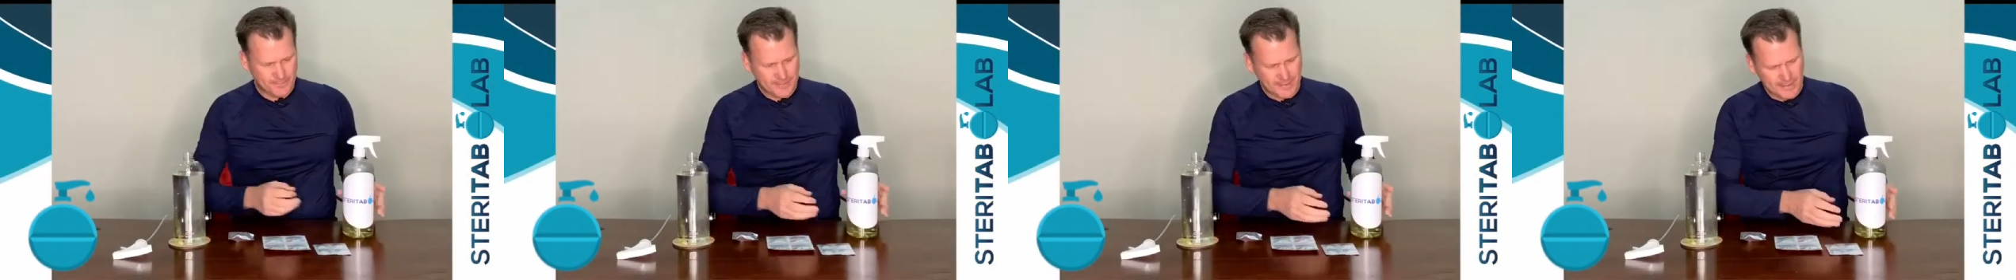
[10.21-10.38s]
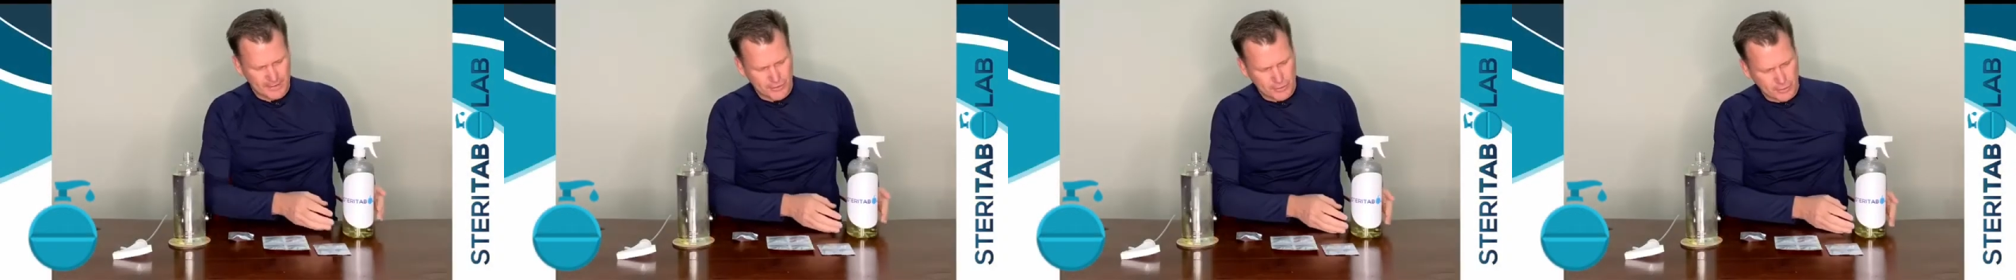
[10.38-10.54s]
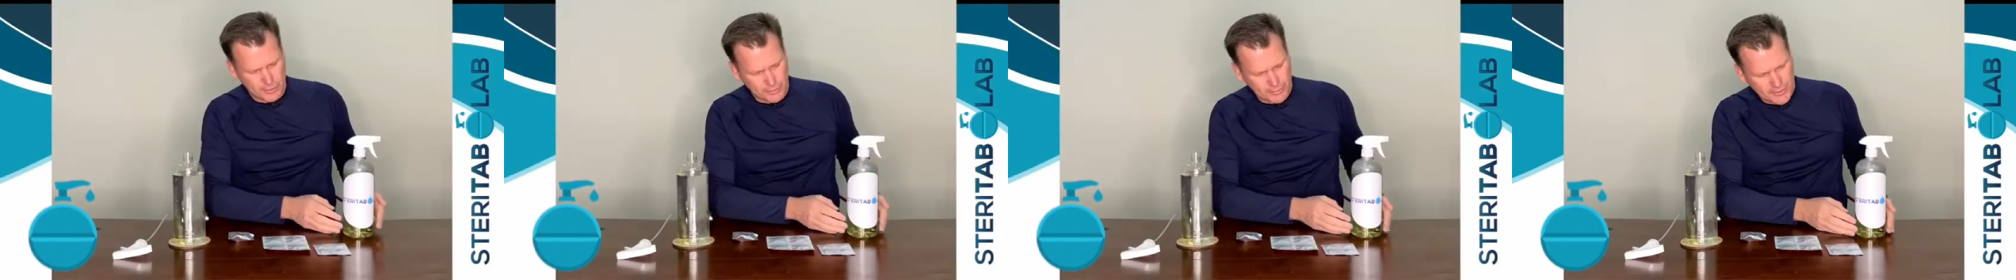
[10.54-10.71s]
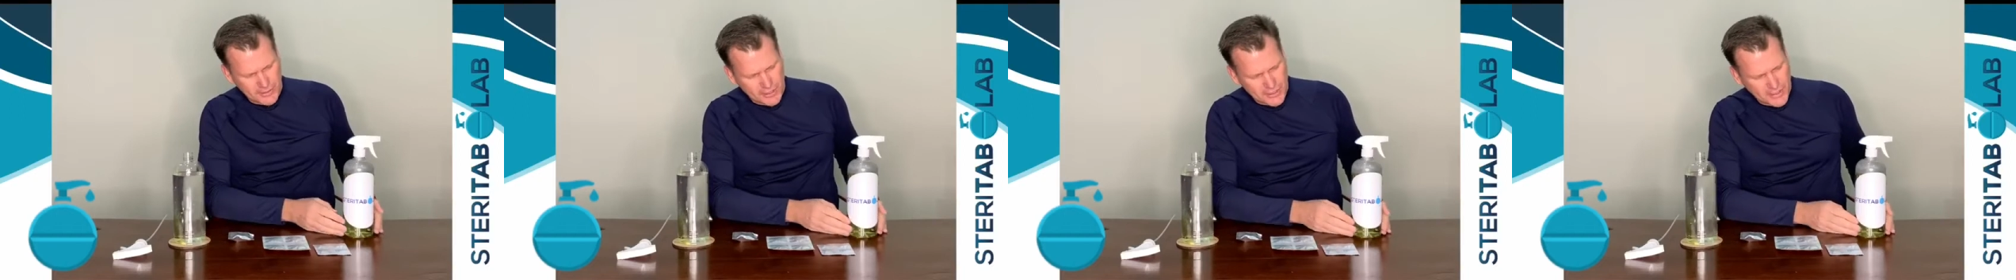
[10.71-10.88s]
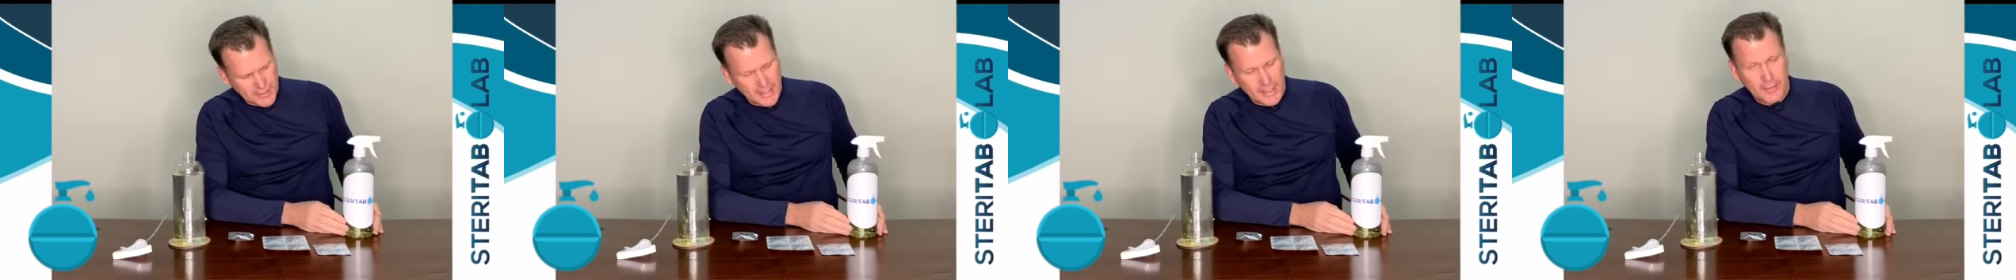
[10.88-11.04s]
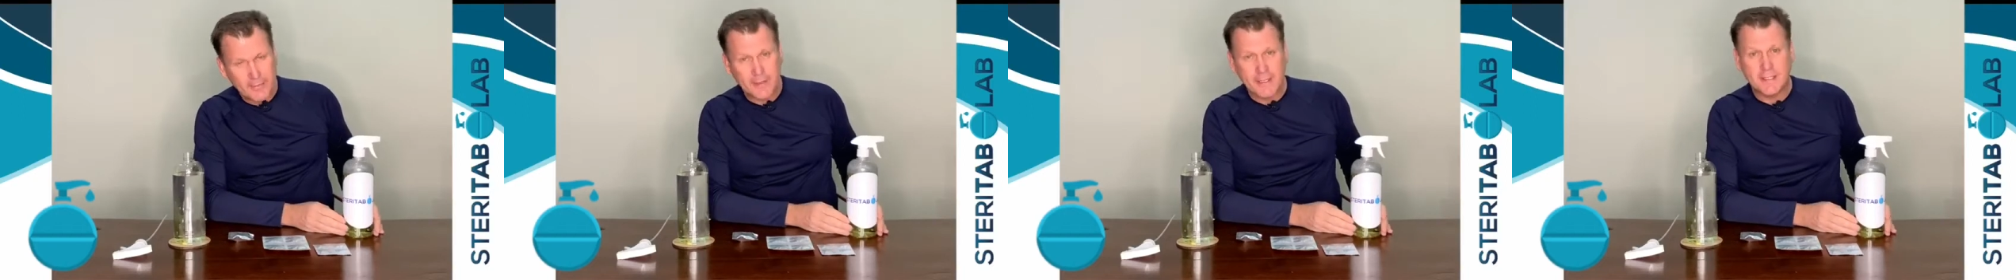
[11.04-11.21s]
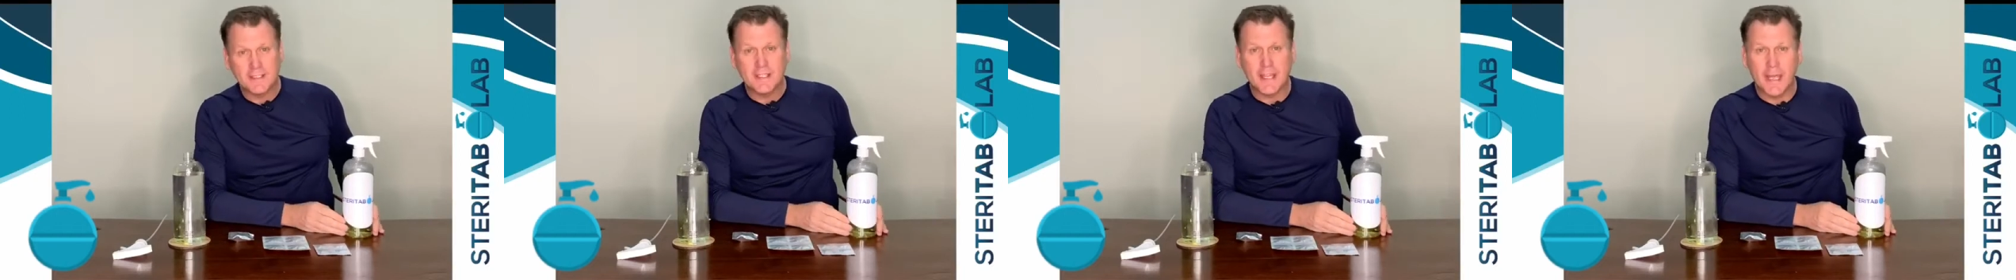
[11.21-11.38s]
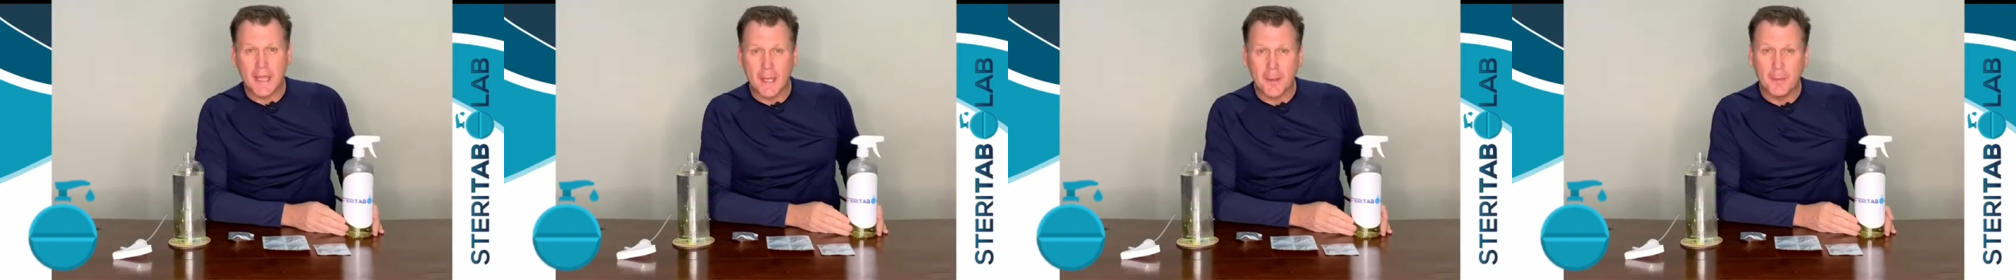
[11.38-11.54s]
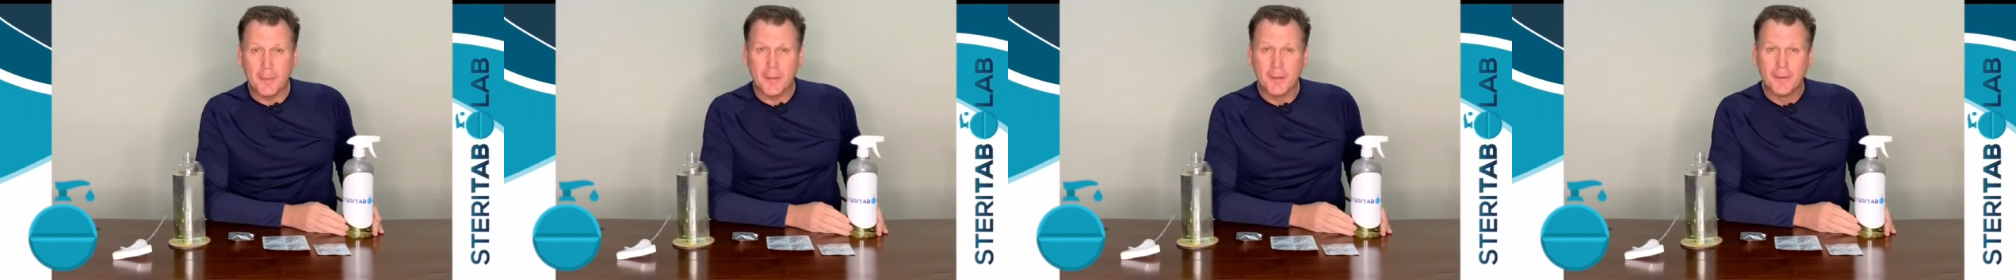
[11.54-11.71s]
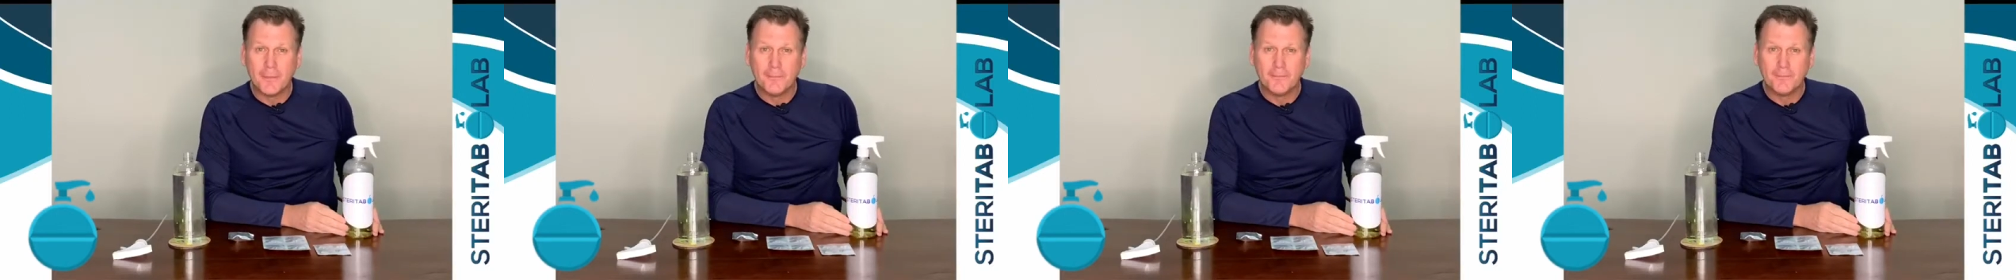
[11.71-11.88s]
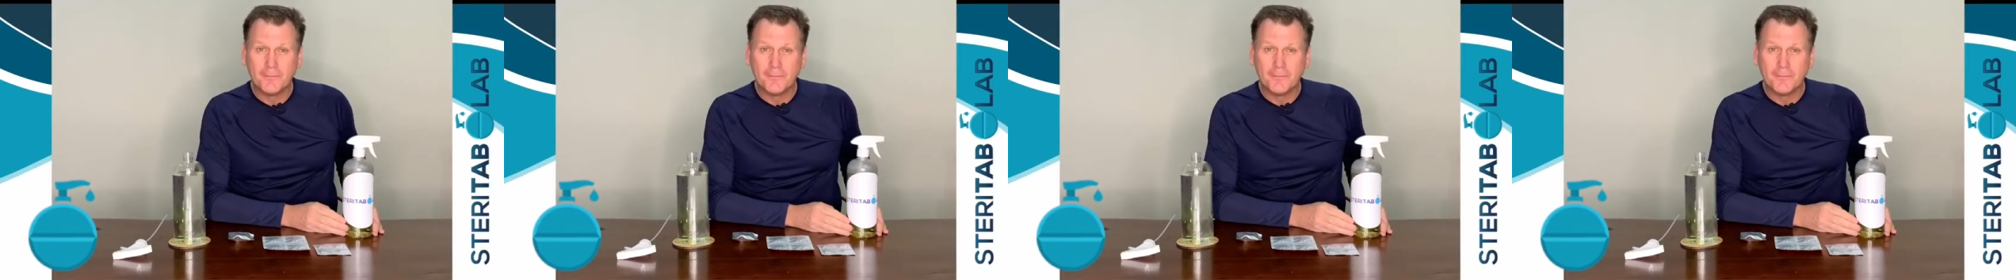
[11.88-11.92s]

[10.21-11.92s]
It's called SteriTab.